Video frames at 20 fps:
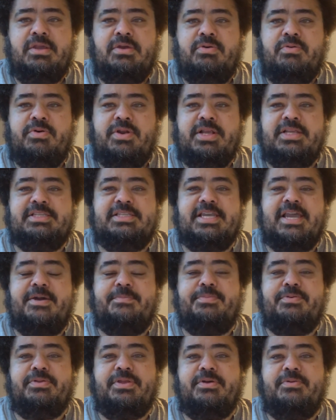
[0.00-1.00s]
One
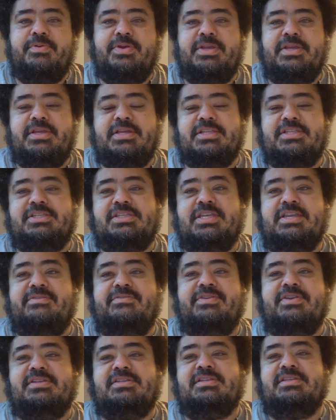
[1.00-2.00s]
example that we can see of
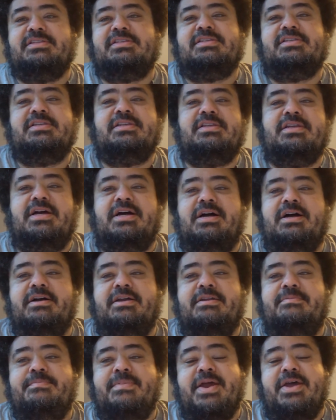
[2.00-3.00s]
this is
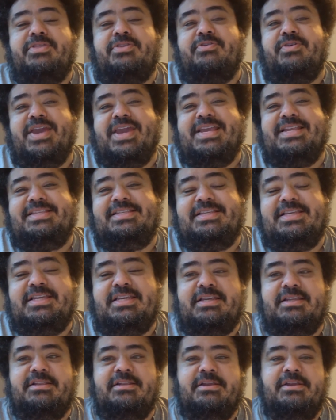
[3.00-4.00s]
in Matthew
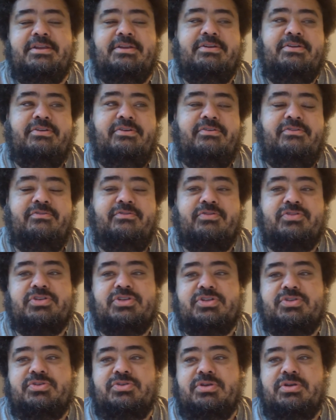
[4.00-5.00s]
18,
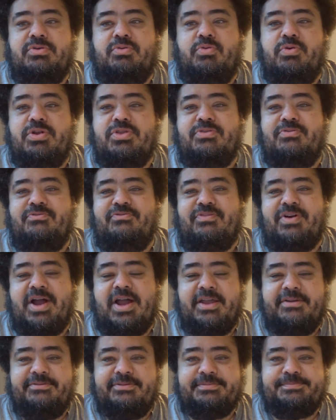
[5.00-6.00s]
verses 1 through
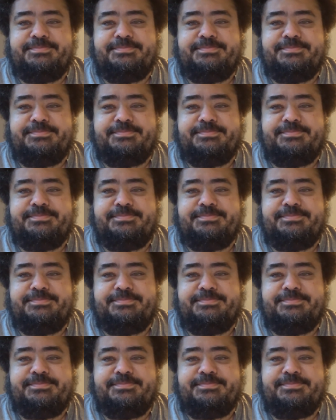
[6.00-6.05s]
5.